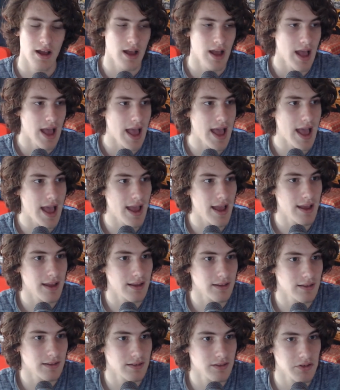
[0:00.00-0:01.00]

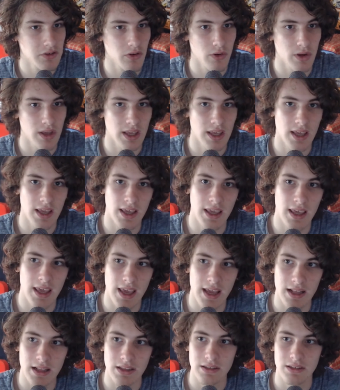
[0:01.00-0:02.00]
And he
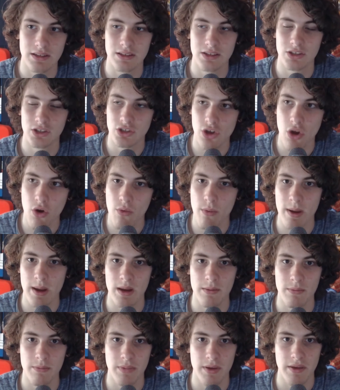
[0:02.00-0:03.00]
killed so
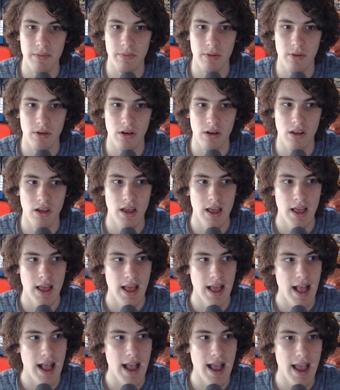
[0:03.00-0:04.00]
many people.
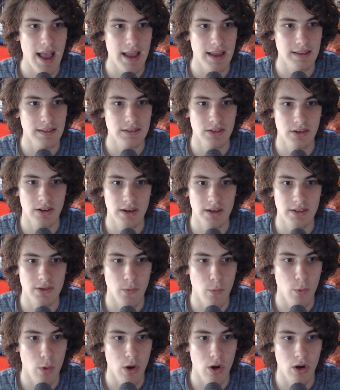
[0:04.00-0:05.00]
And during the
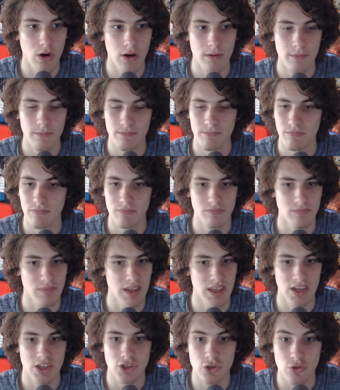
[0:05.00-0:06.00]
war,
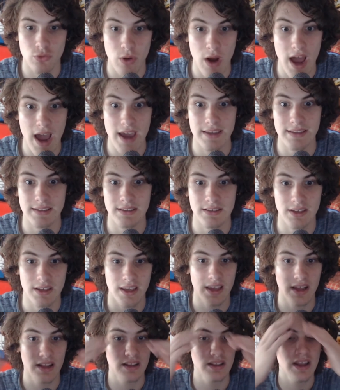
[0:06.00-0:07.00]
he tried to
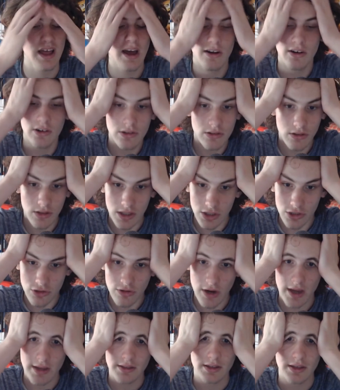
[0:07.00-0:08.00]
kill Naruto, he
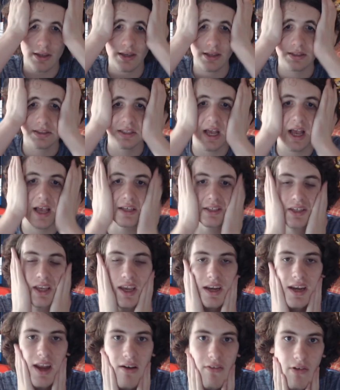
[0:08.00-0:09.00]
tried to kill Sasuke
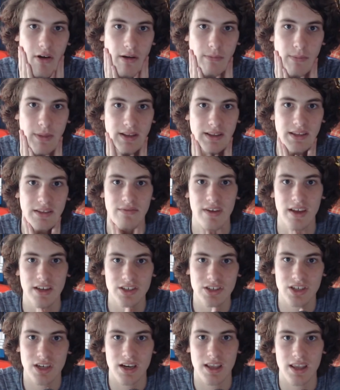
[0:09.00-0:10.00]
and everyone, but
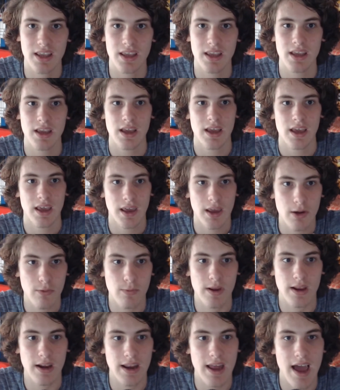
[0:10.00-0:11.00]
eventually he
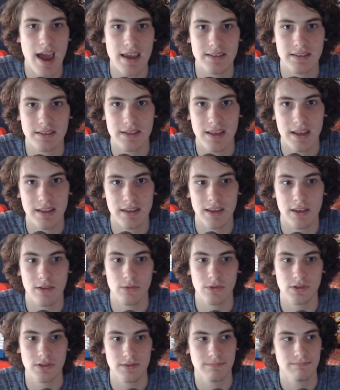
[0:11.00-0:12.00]
realized that he
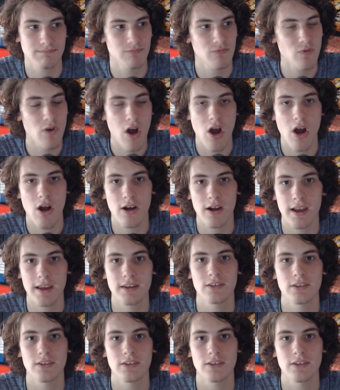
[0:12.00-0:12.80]
was wrong, and